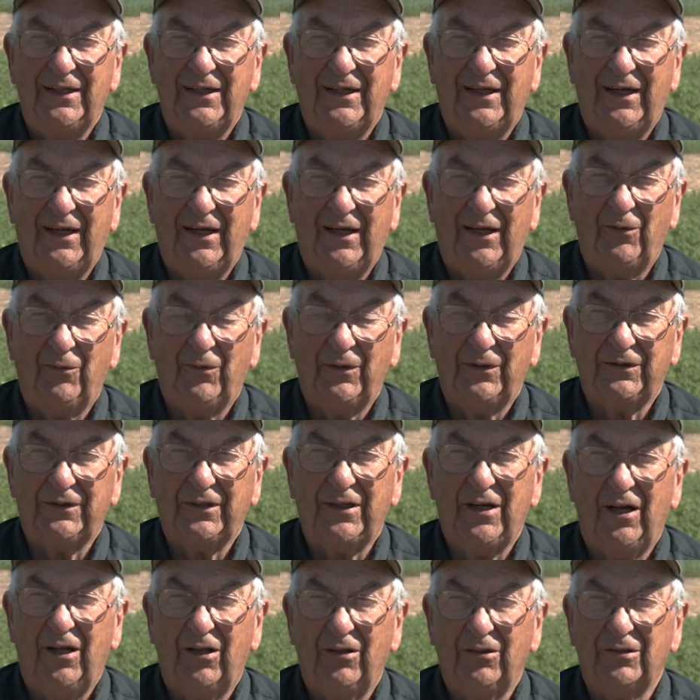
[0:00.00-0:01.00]
uh, with
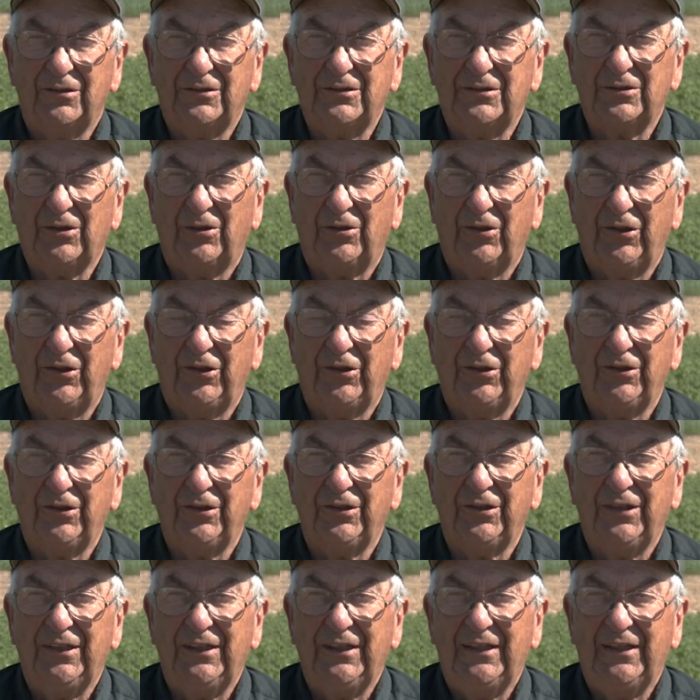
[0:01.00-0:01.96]
color sorter.